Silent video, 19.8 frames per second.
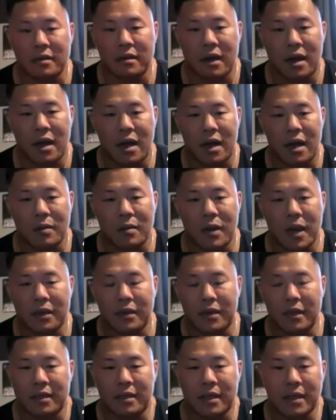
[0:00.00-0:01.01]
I
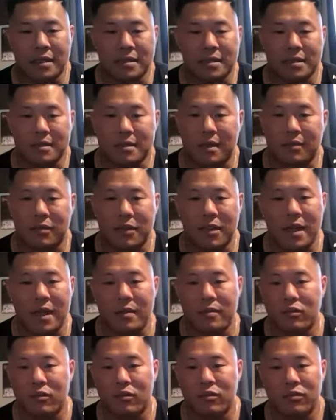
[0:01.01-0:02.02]
think that's something
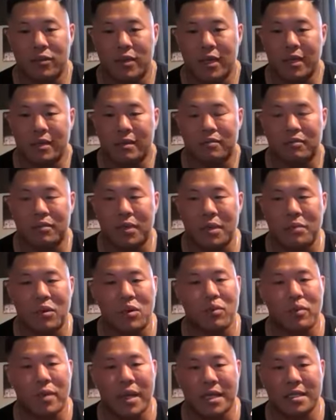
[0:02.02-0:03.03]
that like people
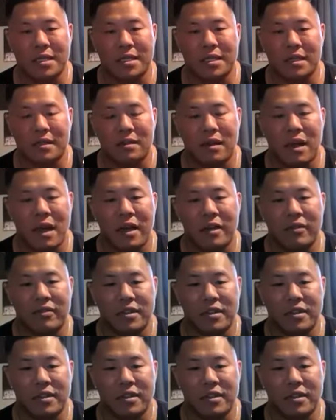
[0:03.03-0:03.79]
miss in life,